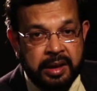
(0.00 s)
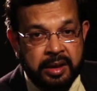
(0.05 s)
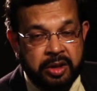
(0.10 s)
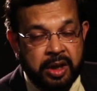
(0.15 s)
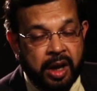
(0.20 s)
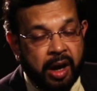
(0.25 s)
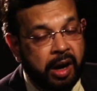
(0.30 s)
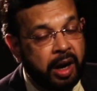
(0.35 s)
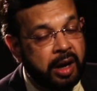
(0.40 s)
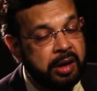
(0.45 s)

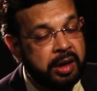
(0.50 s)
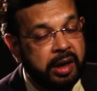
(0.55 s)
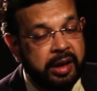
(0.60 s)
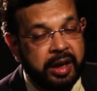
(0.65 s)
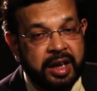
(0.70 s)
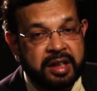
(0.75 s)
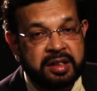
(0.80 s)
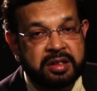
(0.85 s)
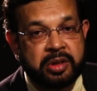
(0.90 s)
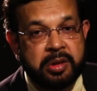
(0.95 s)
they are under
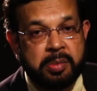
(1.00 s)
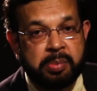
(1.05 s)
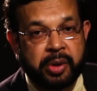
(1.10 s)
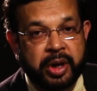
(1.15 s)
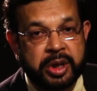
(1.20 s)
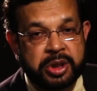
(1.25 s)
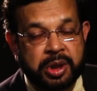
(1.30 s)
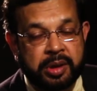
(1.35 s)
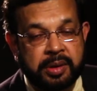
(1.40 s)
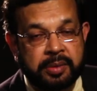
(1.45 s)
extreme
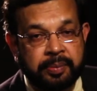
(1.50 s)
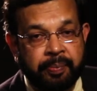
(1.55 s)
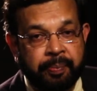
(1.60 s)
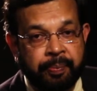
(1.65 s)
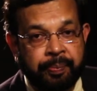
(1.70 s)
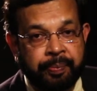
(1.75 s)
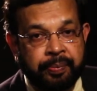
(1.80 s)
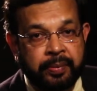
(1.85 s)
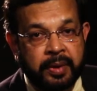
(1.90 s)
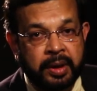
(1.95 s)
pressure.
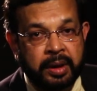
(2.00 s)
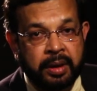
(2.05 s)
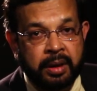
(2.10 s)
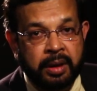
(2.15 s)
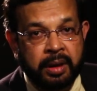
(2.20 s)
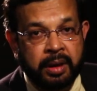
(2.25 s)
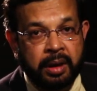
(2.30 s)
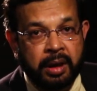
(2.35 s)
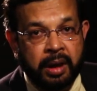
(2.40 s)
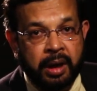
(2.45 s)

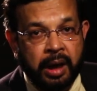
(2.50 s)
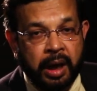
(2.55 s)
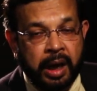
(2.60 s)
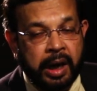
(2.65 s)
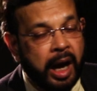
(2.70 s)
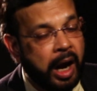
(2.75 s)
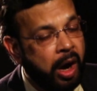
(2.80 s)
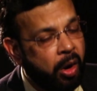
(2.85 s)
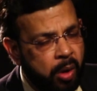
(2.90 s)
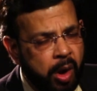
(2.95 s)

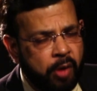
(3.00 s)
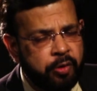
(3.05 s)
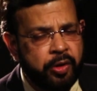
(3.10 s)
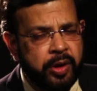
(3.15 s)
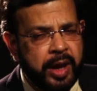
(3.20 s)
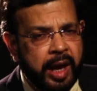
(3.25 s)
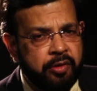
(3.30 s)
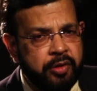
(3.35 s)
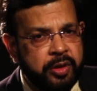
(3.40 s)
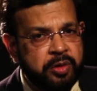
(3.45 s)
And how
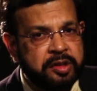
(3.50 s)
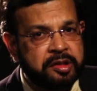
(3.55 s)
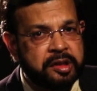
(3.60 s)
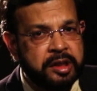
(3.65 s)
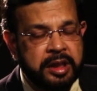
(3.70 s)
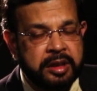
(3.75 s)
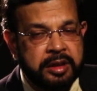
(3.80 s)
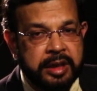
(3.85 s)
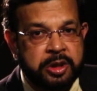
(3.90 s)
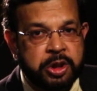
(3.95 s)
often have you
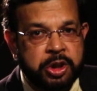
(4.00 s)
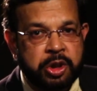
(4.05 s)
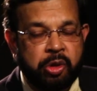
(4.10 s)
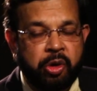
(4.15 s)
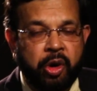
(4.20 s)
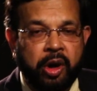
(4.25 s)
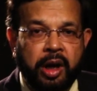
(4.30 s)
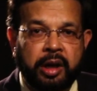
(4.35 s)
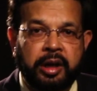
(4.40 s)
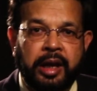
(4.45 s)
seen that
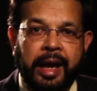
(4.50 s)
children are